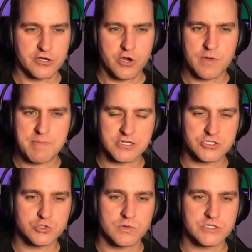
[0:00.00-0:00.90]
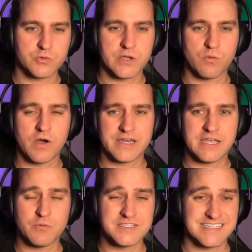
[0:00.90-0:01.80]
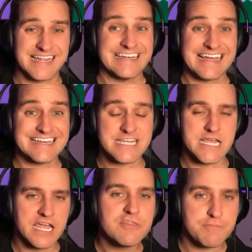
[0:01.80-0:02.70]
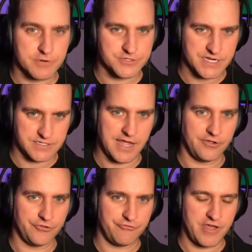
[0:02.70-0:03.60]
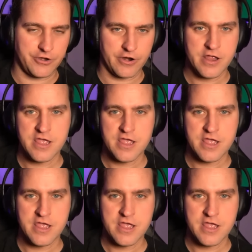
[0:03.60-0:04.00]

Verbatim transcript: Going back to 2021, he was like 98th percentile defender